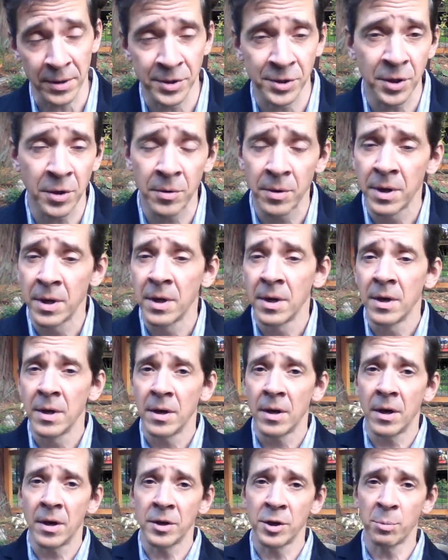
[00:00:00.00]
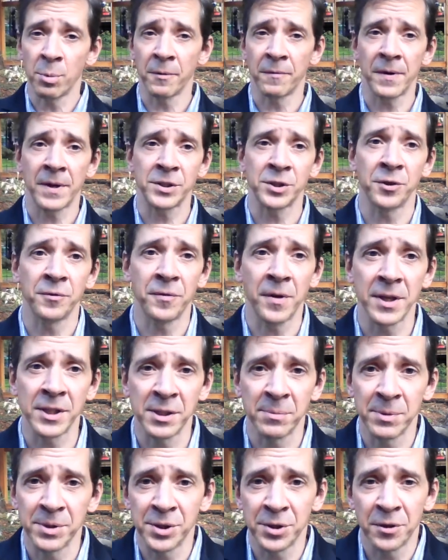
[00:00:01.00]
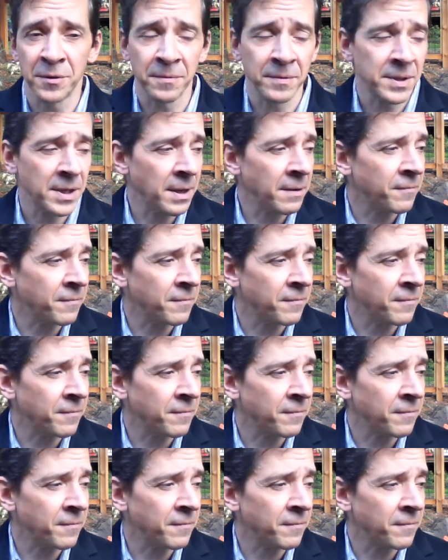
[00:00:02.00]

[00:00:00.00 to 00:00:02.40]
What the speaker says: And so your professor finds himself